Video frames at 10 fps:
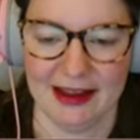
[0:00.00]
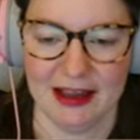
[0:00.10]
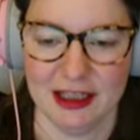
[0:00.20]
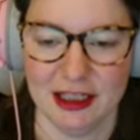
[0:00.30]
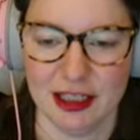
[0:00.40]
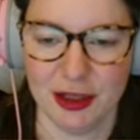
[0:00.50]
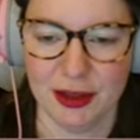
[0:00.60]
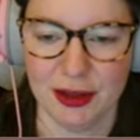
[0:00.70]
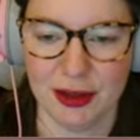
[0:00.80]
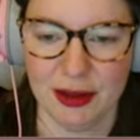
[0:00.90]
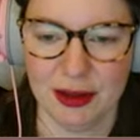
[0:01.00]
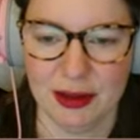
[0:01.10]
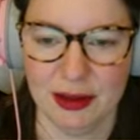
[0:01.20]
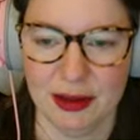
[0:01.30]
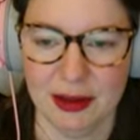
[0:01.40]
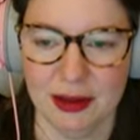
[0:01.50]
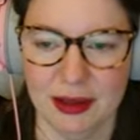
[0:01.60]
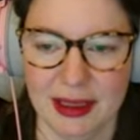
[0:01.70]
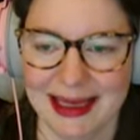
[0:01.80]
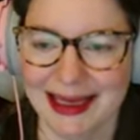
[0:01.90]
So,
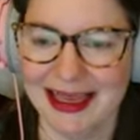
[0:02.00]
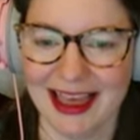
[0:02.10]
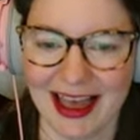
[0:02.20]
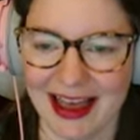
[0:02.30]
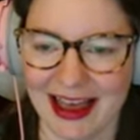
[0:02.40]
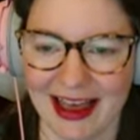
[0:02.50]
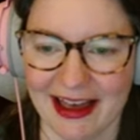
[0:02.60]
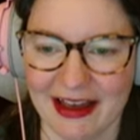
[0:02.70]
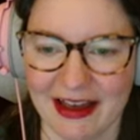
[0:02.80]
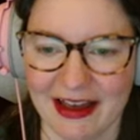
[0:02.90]
yeah.